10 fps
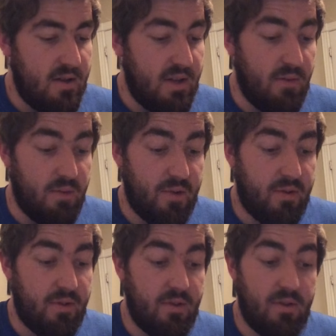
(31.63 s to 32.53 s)
They were
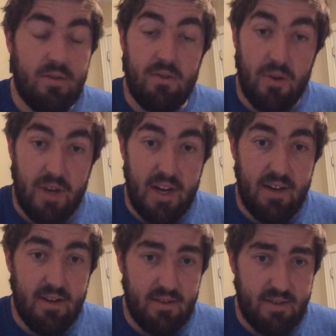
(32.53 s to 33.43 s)
both
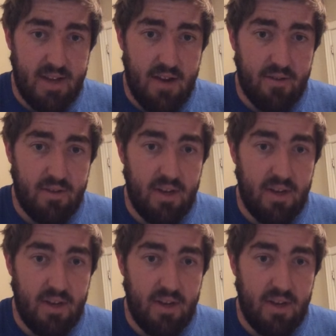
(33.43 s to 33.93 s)
located in the south